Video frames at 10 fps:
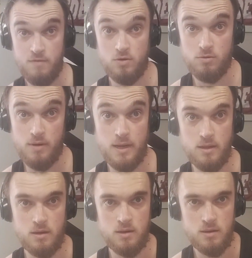Oh, great.
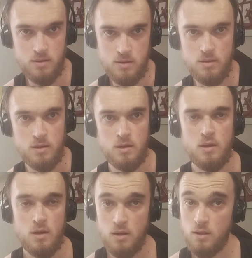
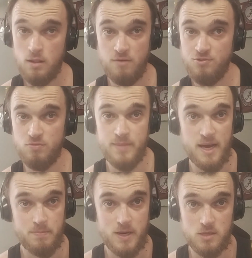Love doing
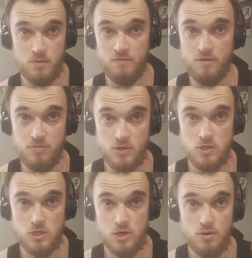back. Back's my favorite thing
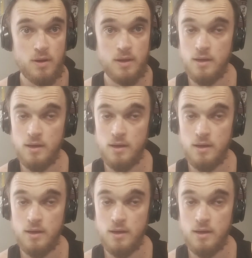to do.